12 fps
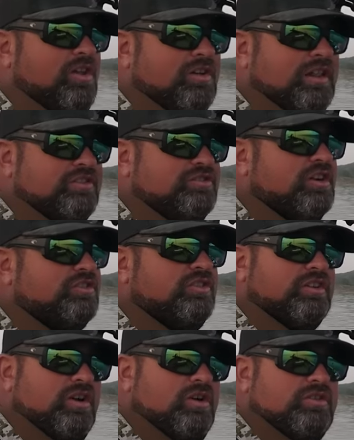along that structure,
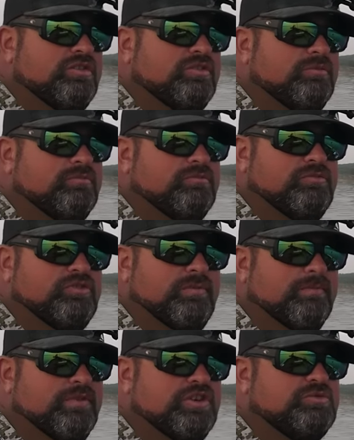like, oh, there's some
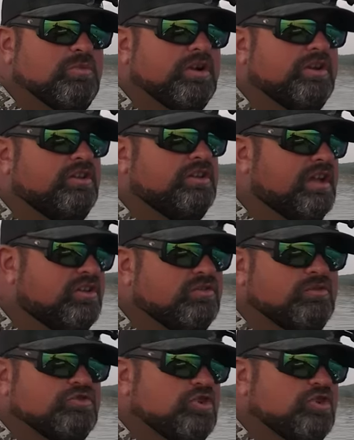fish marking on the edge. So